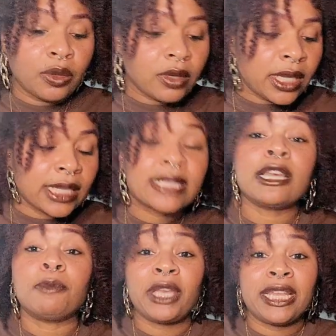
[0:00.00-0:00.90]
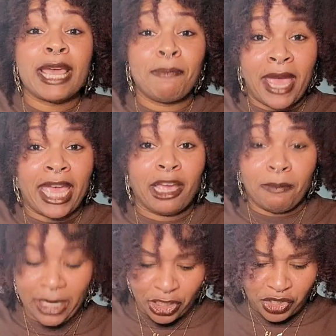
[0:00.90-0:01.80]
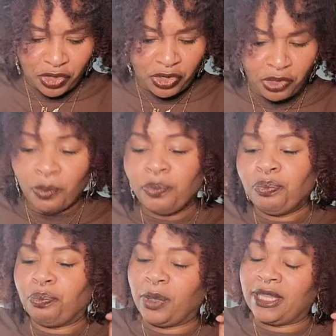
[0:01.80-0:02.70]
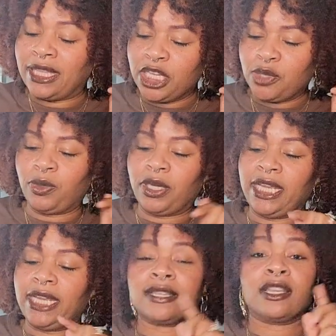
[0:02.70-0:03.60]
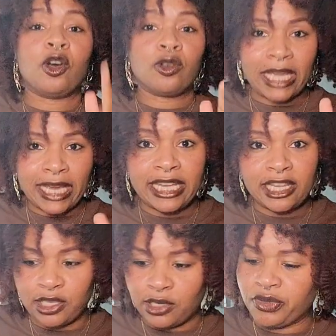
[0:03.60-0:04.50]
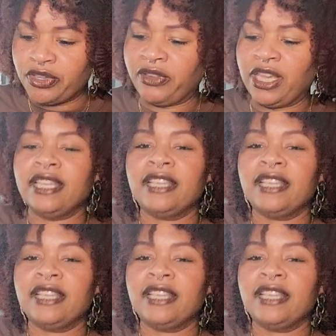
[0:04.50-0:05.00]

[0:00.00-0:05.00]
some are in that bag I'm about to show you. But this one is an online exclusive, and this is